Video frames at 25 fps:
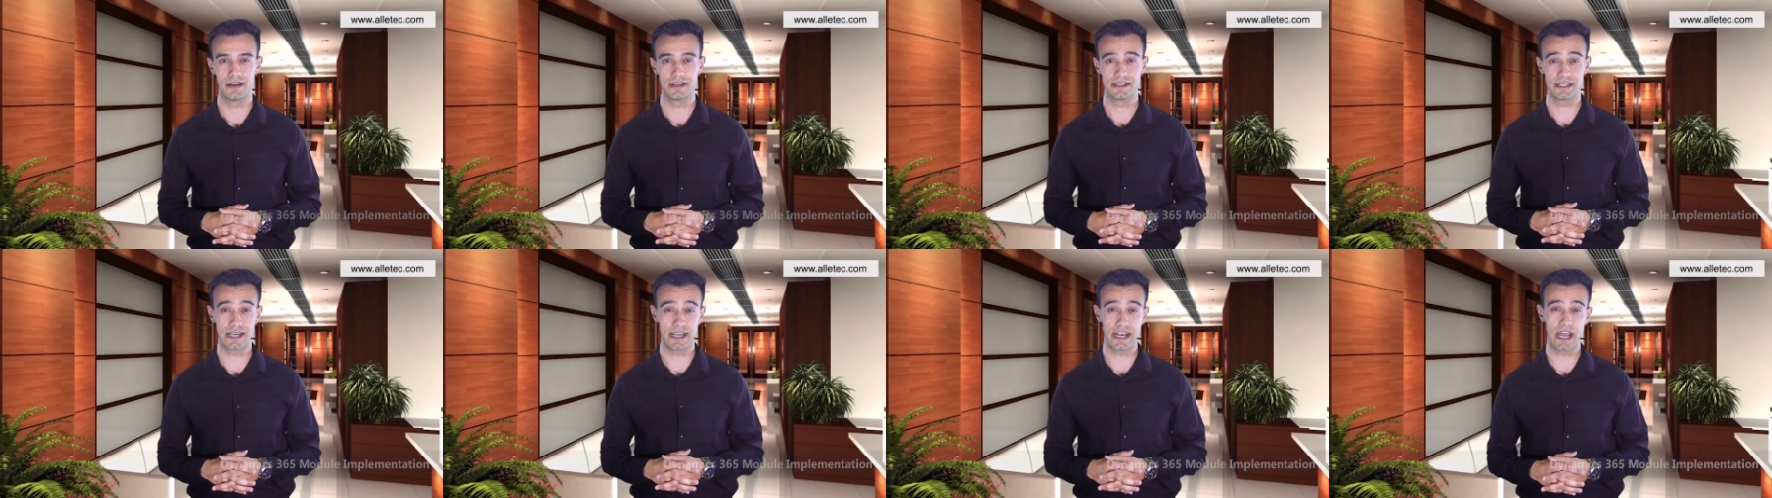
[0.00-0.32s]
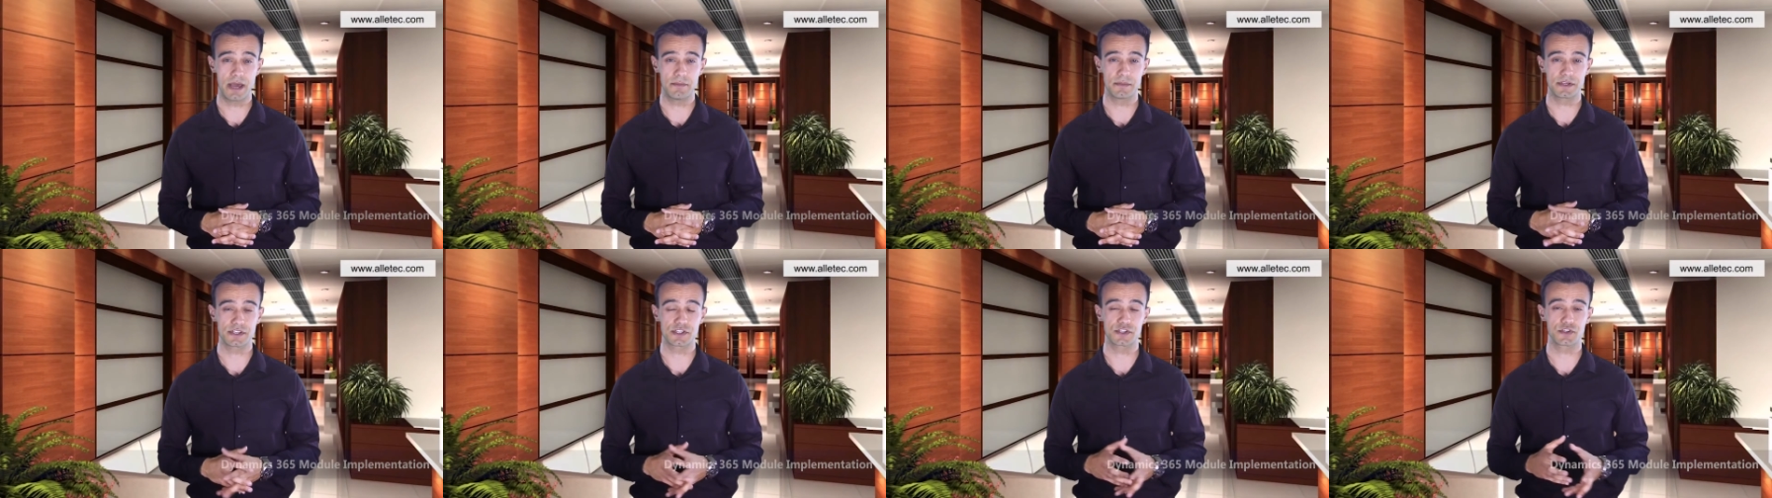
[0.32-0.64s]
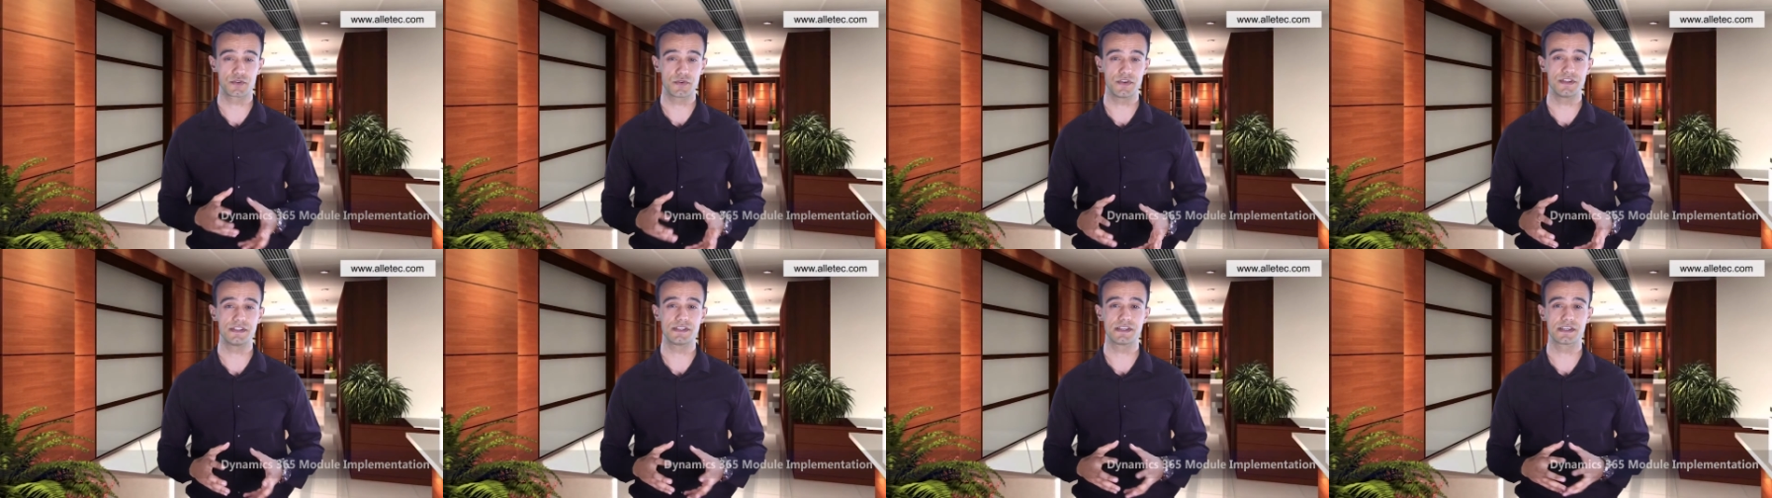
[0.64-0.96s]
Dynamics
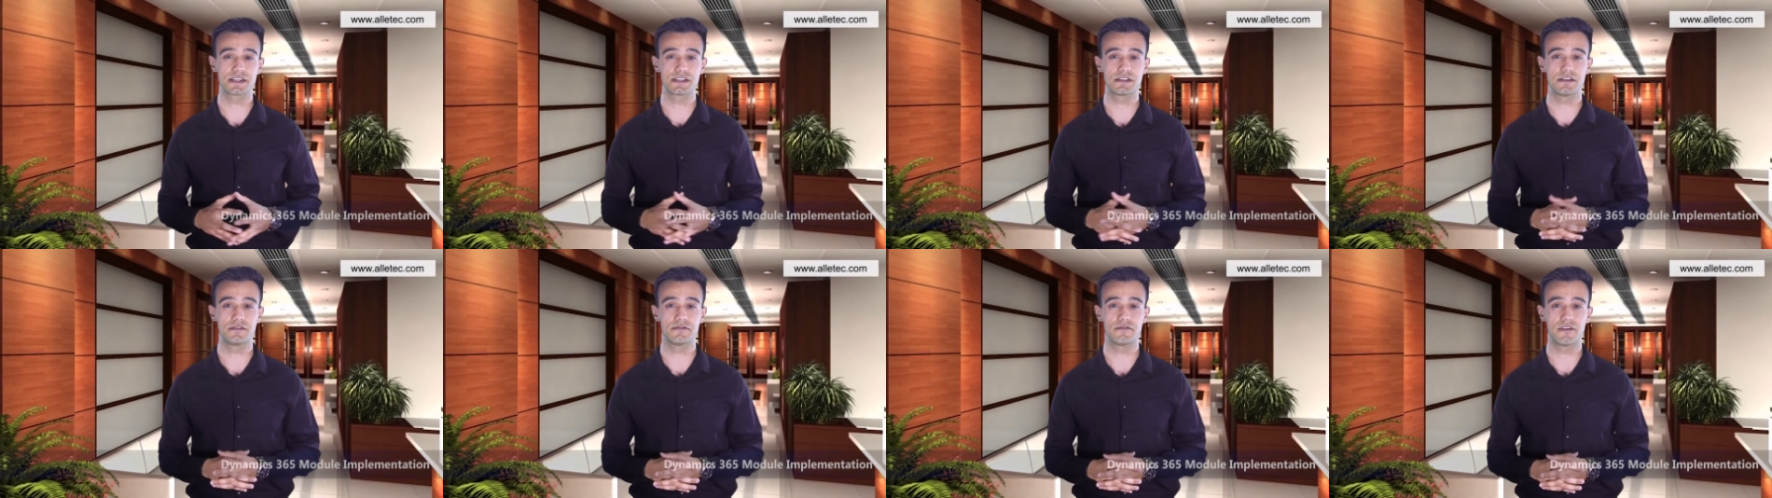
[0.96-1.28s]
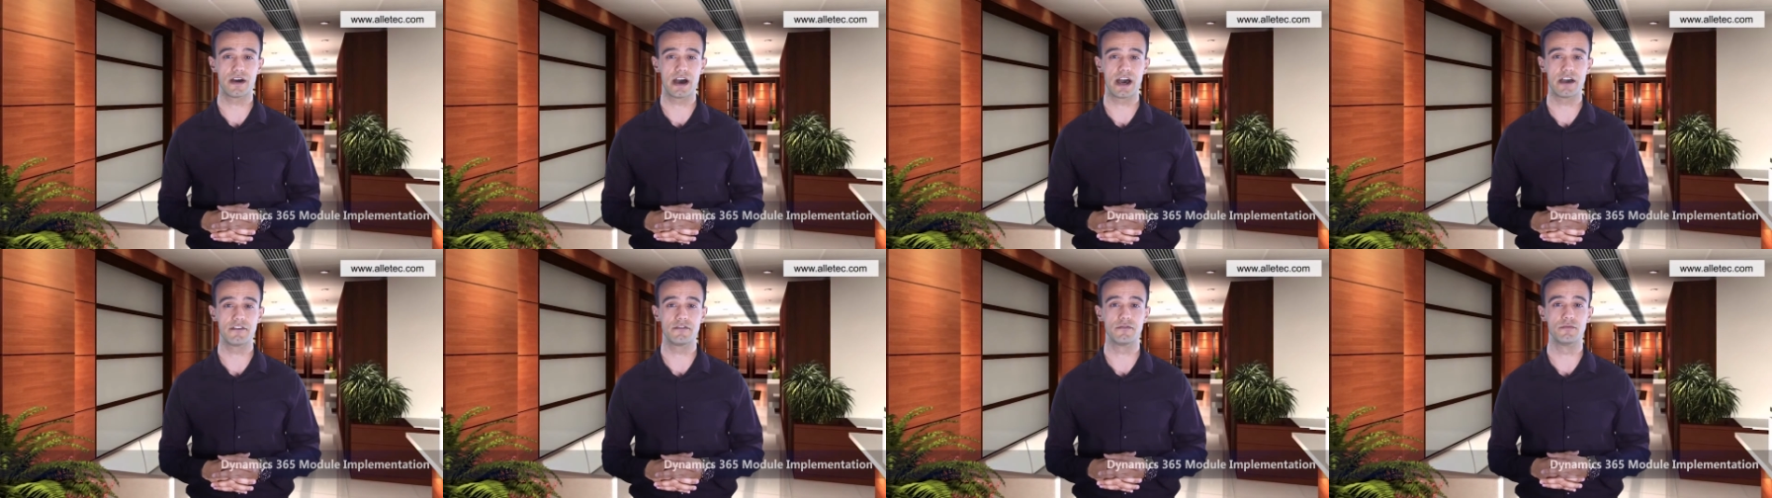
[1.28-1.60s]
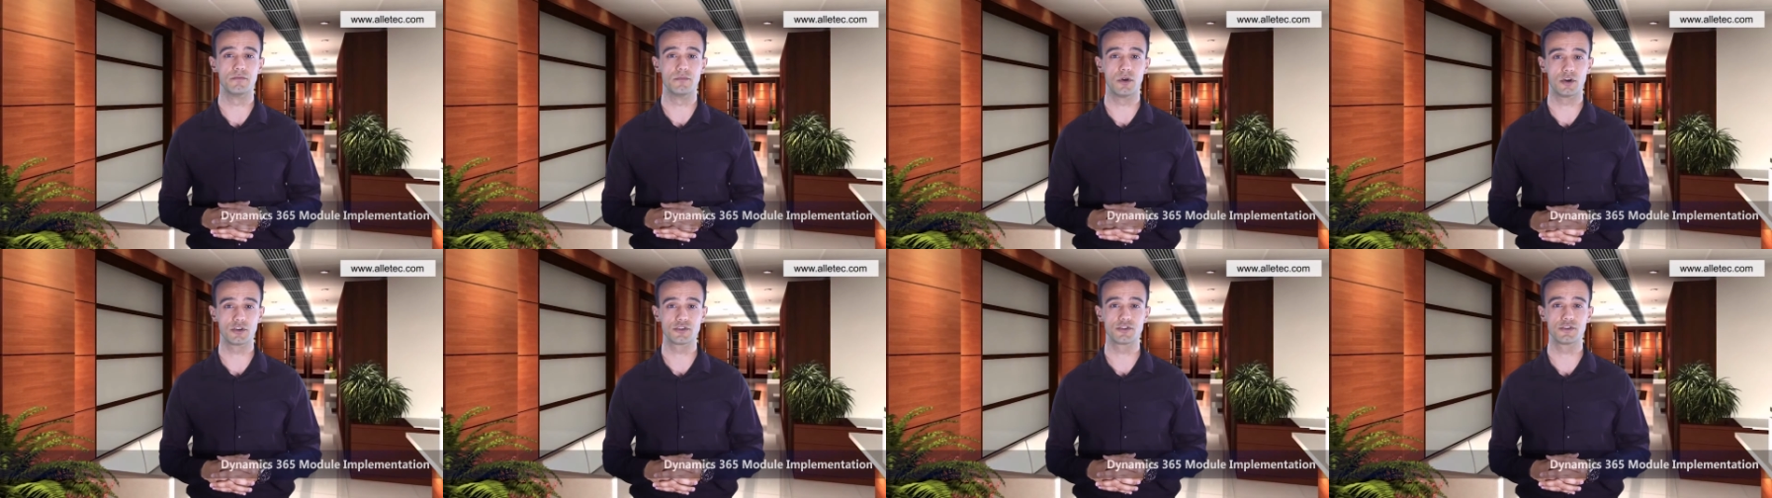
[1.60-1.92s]
365
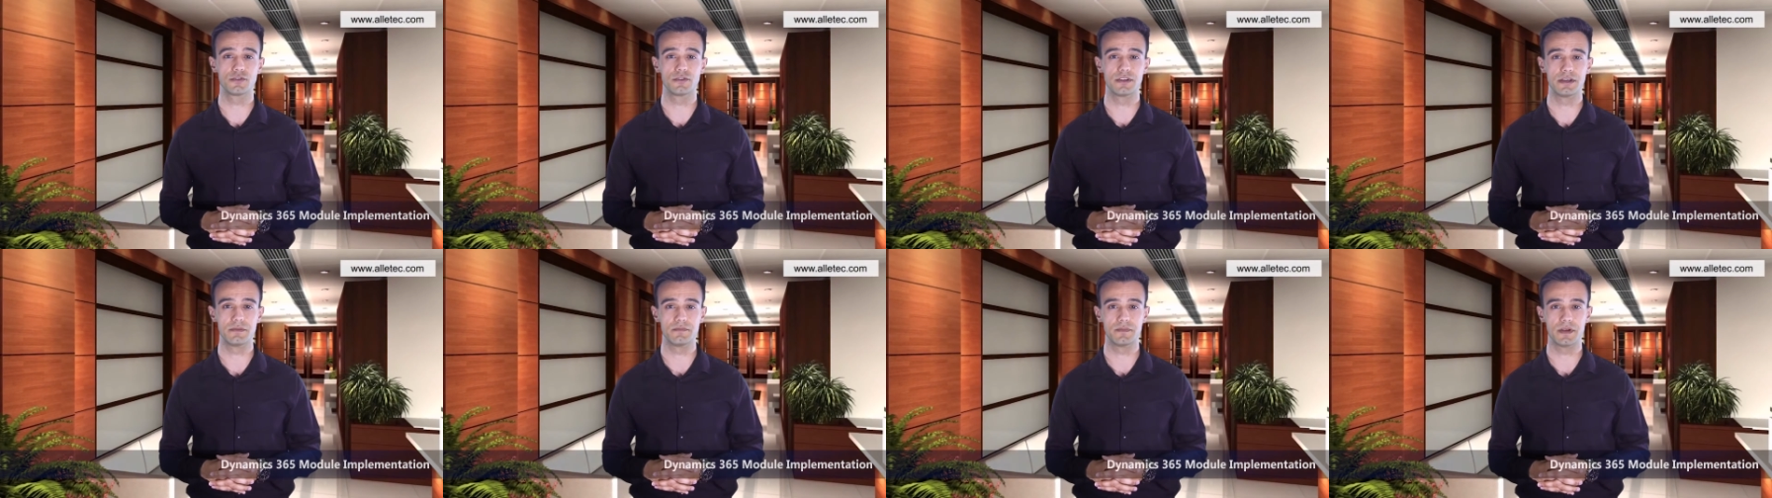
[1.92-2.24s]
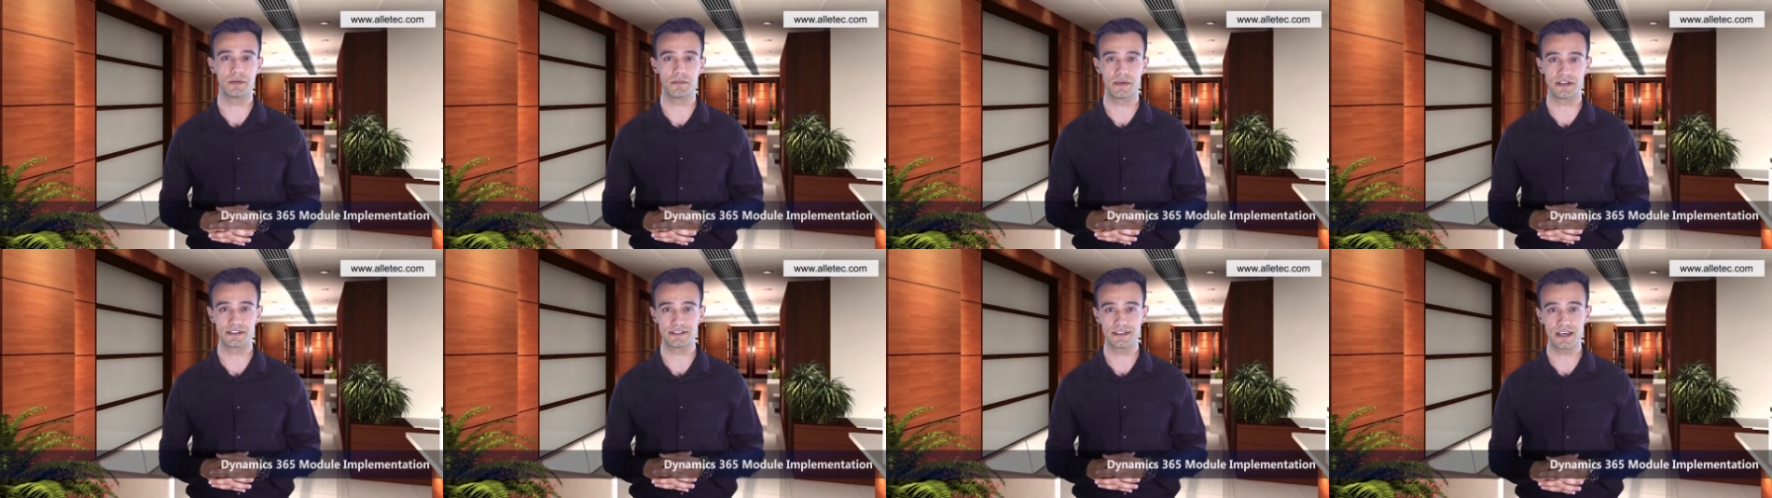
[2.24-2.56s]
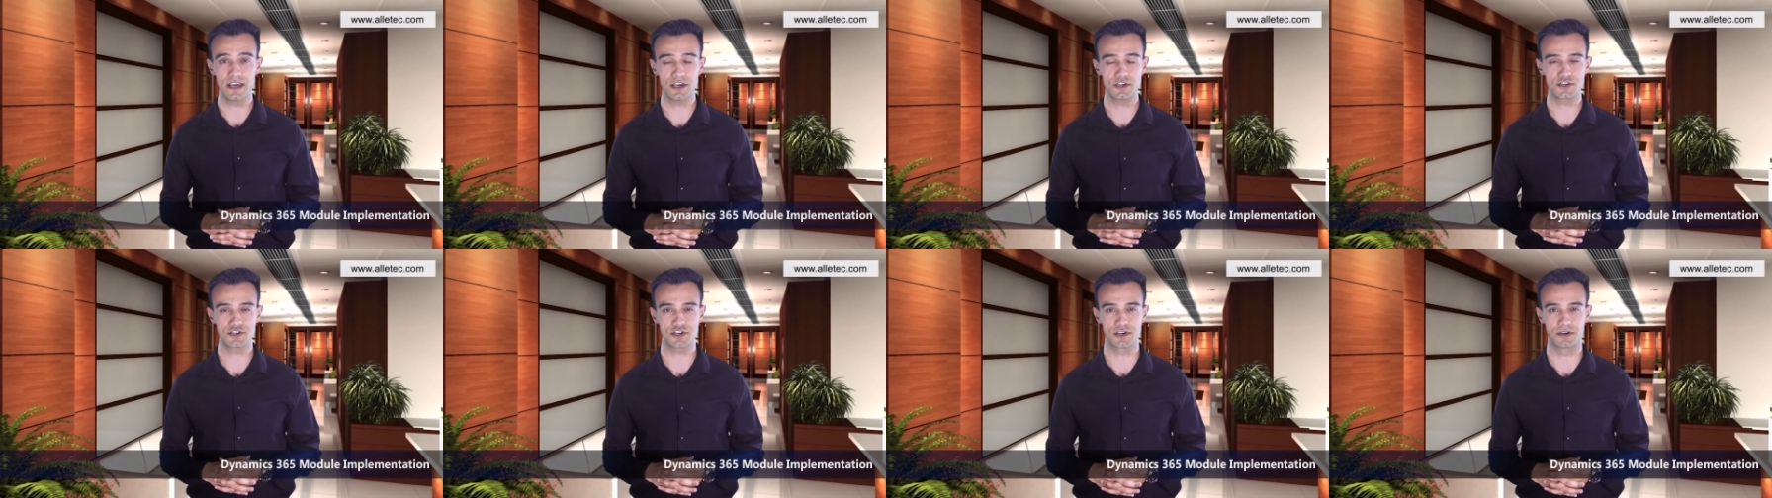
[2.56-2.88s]
module
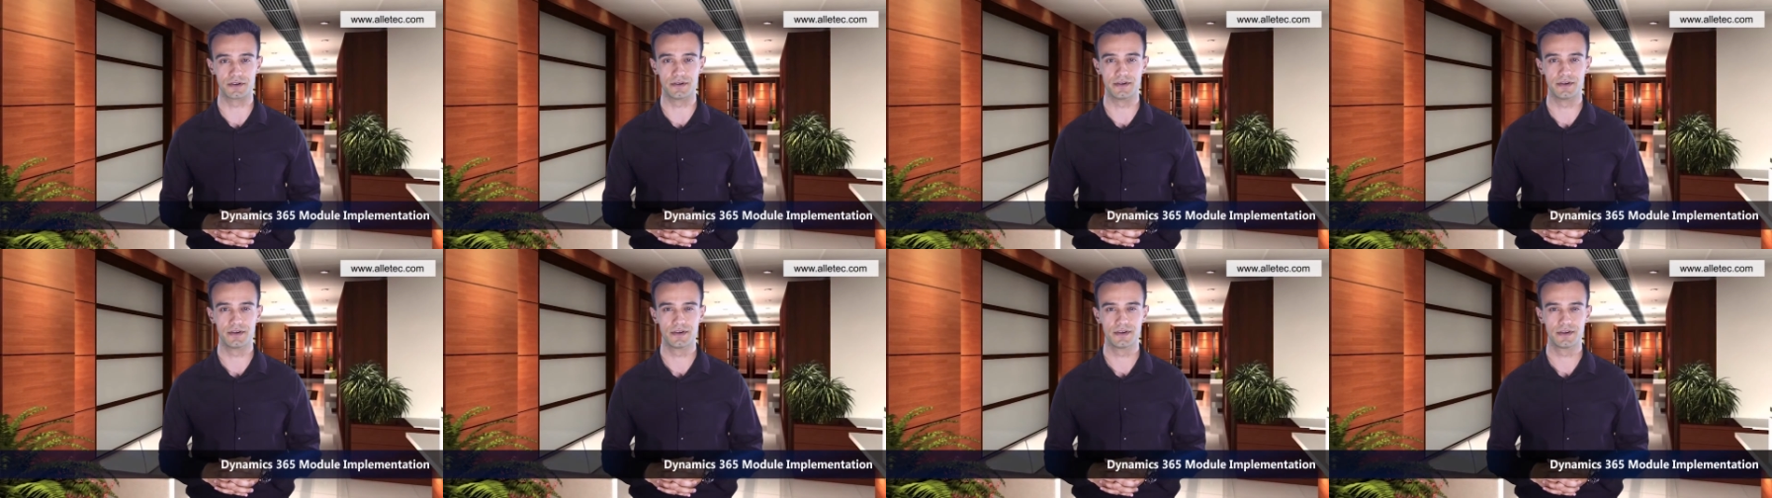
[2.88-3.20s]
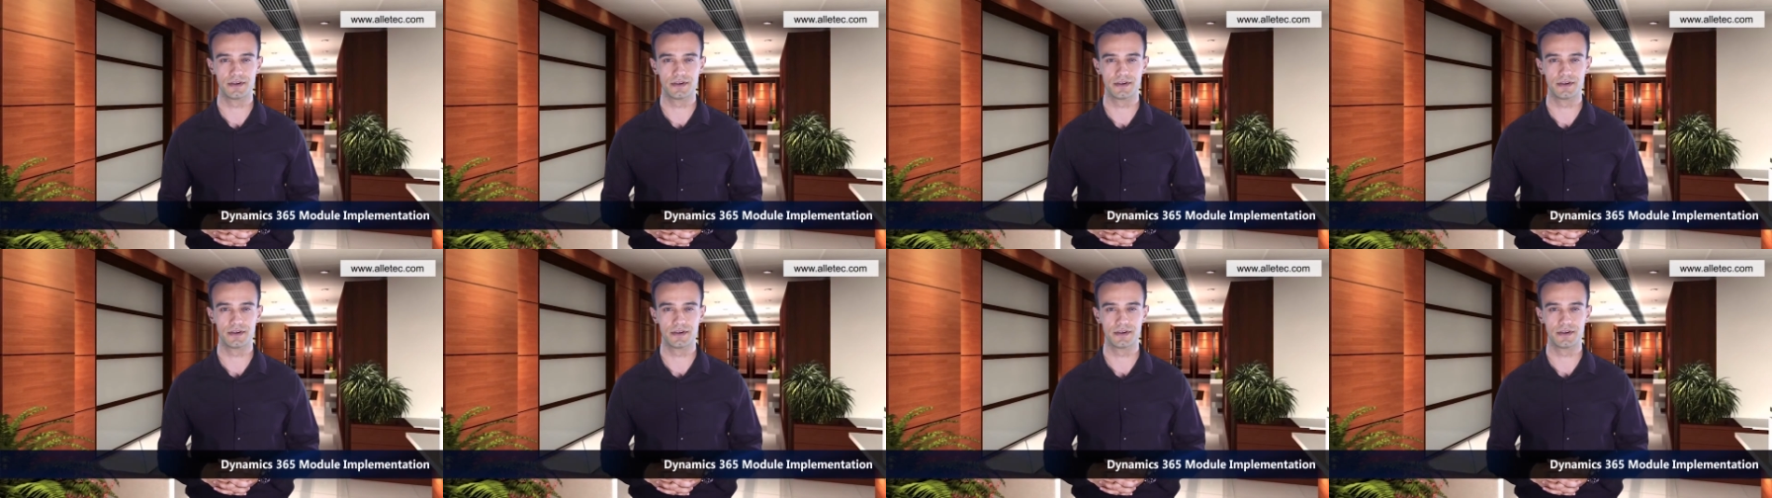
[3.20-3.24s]
implementation.